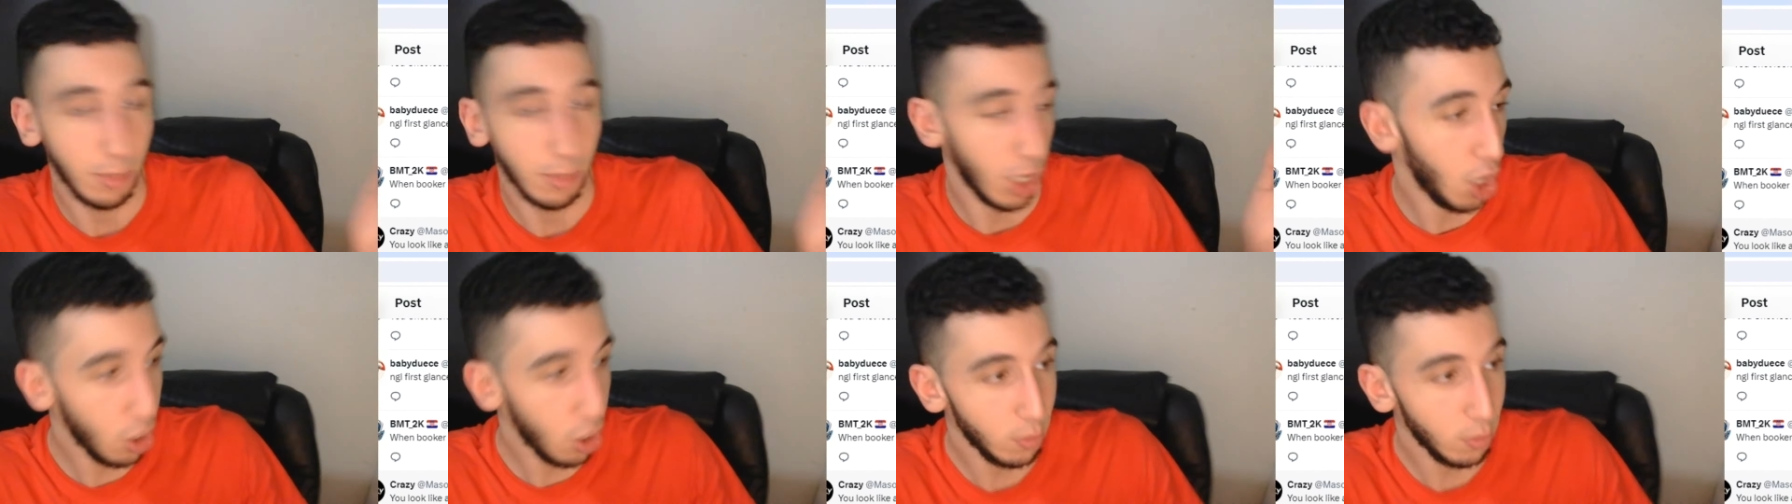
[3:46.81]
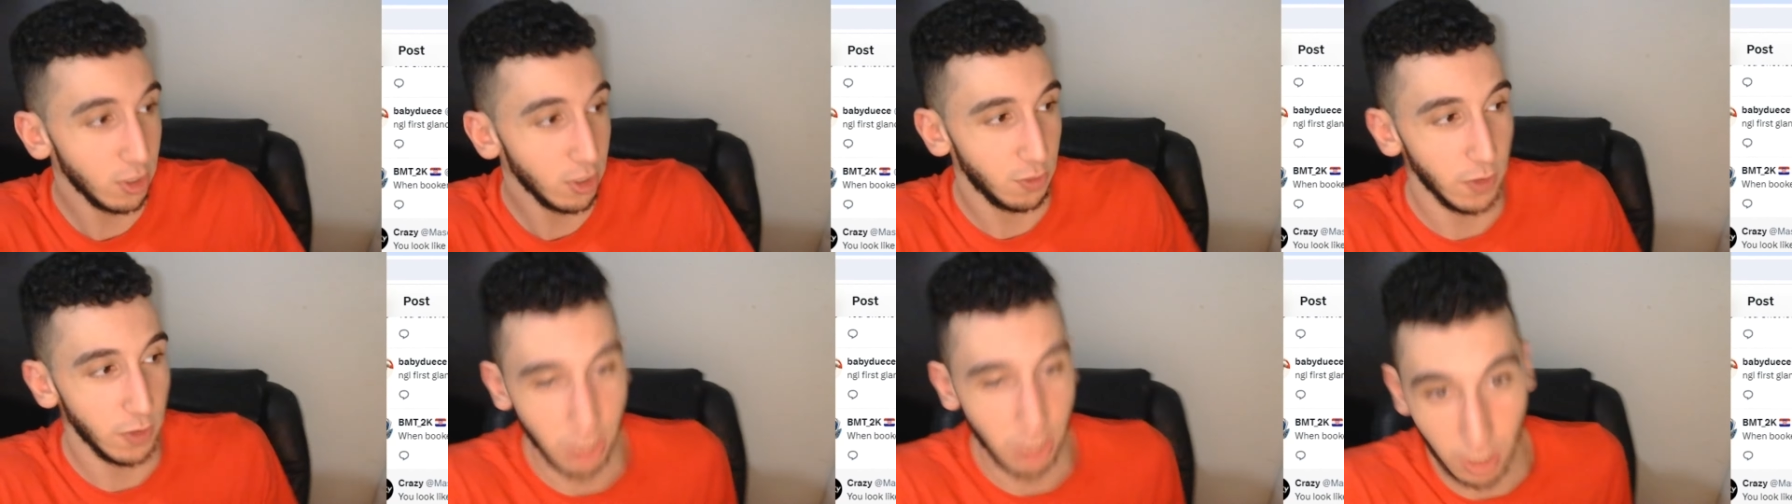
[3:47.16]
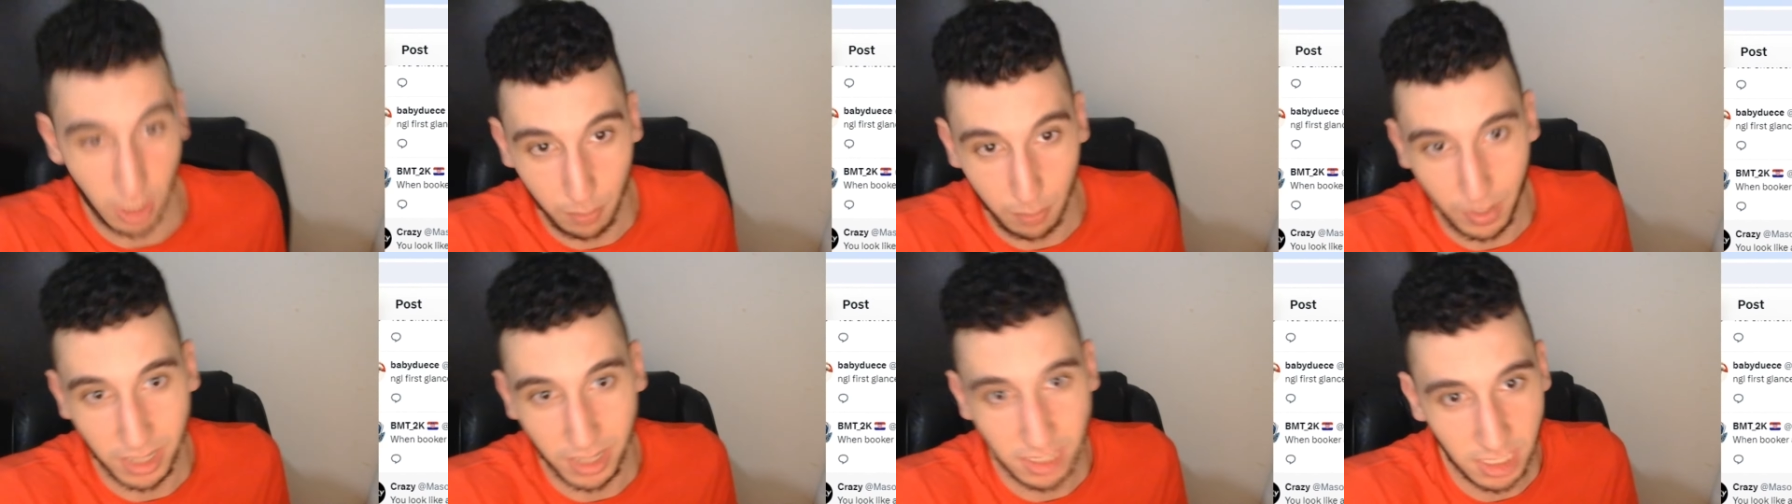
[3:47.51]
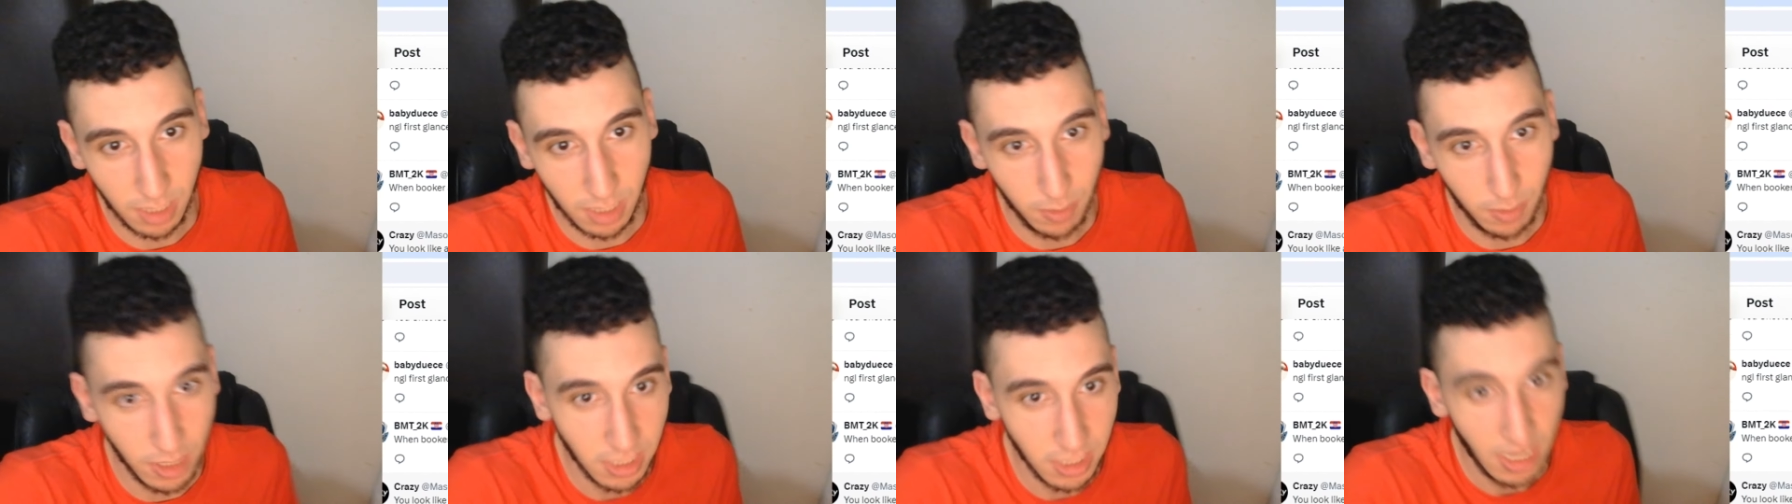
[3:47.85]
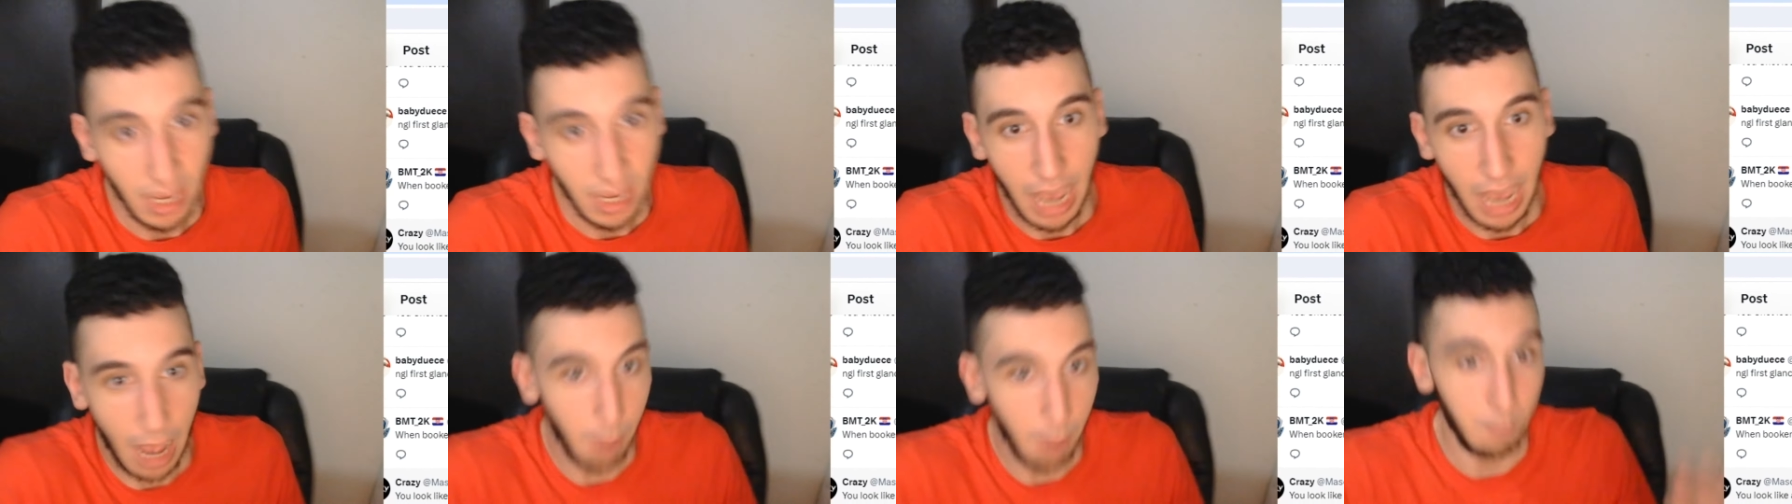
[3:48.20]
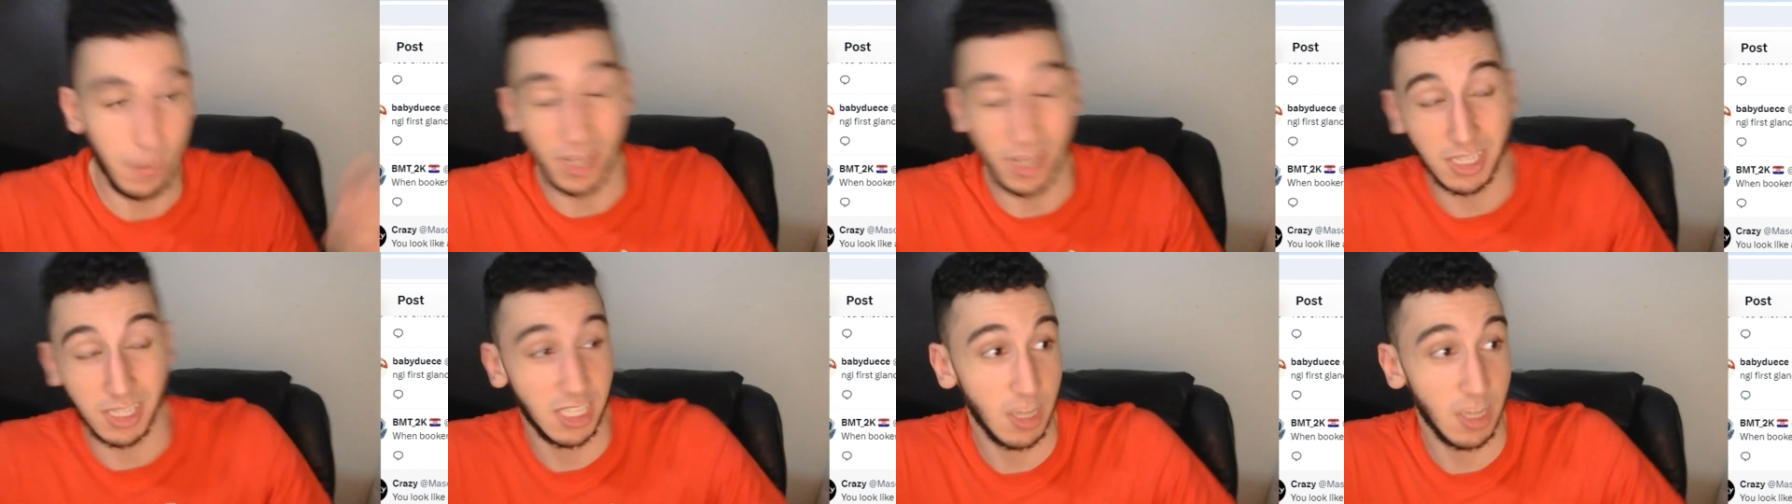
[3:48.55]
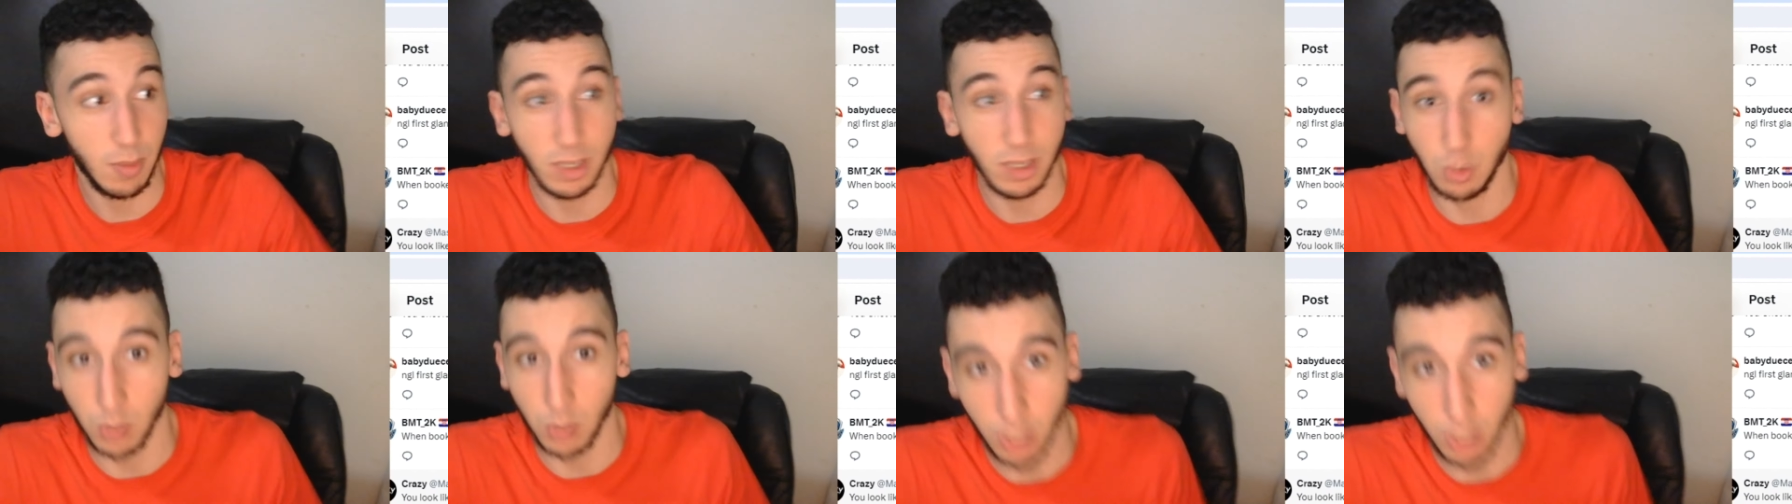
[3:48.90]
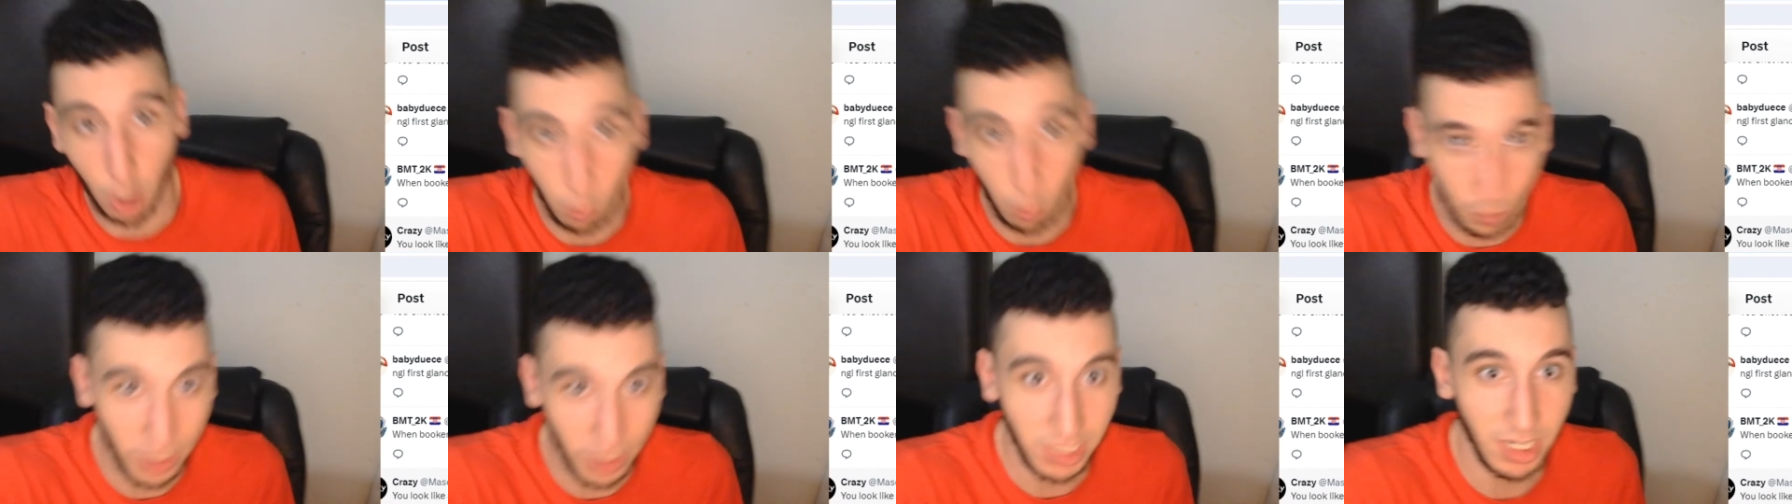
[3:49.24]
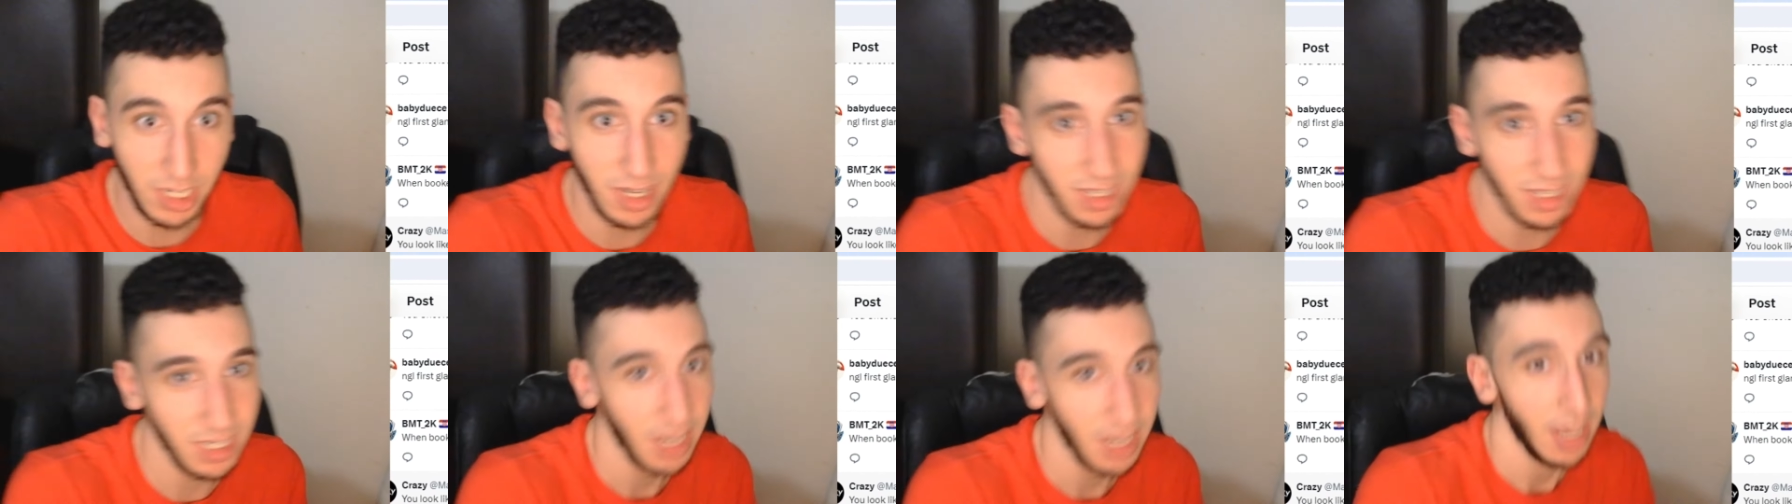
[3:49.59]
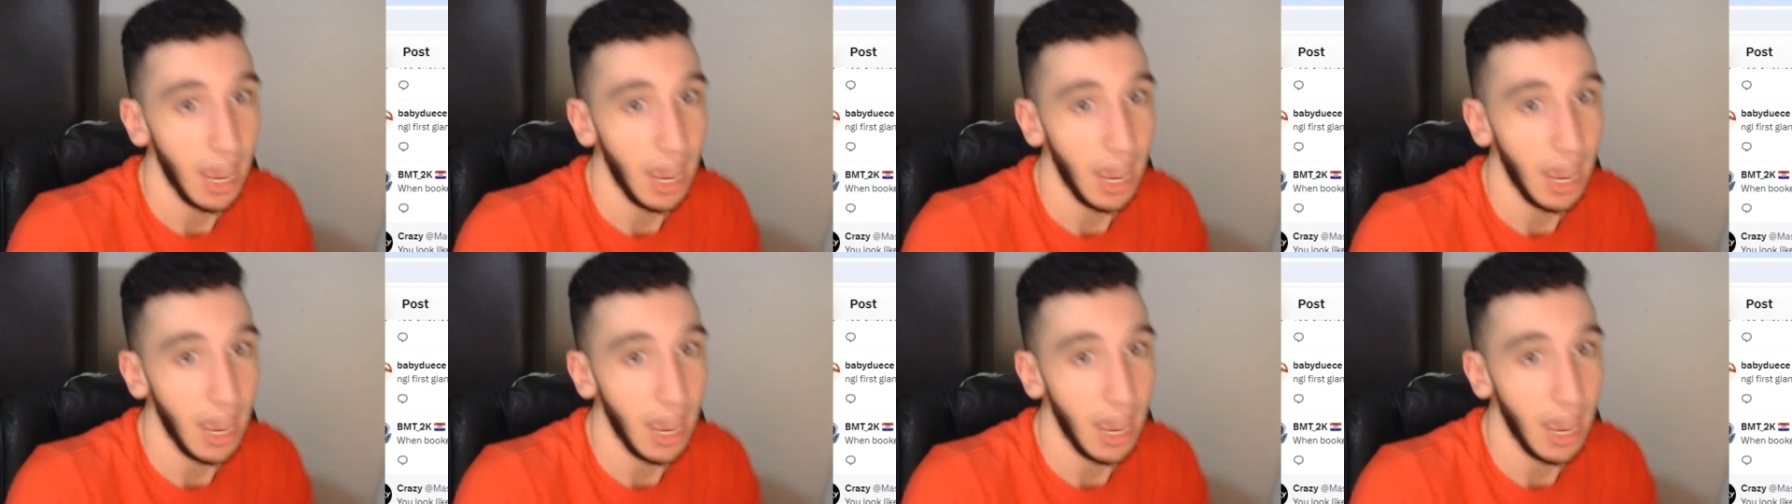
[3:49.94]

homeless version of Ben Simmons. I'm Ben Simmons with no bitches.